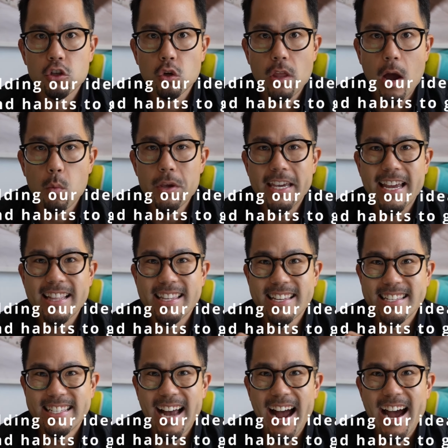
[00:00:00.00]
so that we can
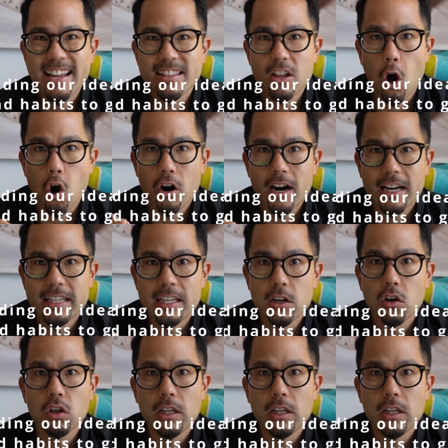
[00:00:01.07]
design our ideal